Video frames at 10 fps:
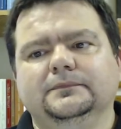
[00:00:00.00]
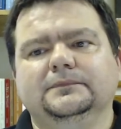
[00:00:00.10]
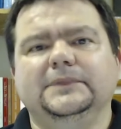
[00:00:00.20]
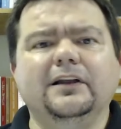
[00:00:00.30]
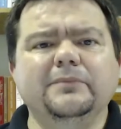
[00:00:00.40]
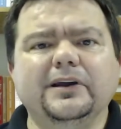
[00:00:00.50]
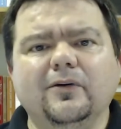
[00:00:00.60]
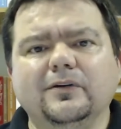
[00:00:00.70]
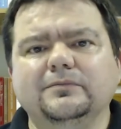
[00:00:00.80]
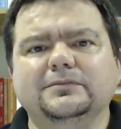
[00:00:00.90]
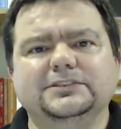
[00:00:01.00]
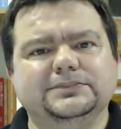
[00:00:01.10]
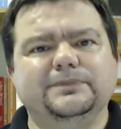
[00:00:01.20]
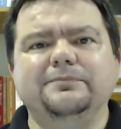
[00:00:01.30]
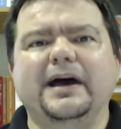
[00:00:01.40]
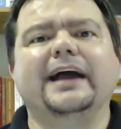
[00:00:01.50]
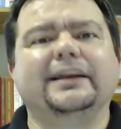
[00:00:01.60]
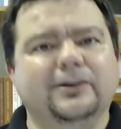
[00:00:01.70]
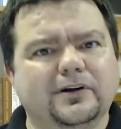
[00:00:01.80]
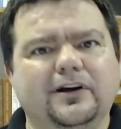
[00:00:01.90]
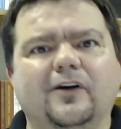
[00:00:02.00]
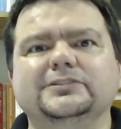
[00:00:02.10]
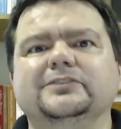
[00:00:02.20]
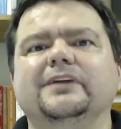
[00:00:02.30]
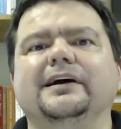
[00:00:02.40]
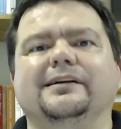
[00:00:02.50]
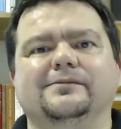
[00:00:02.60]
Tell them you're going to just be back. You'll talk to them later.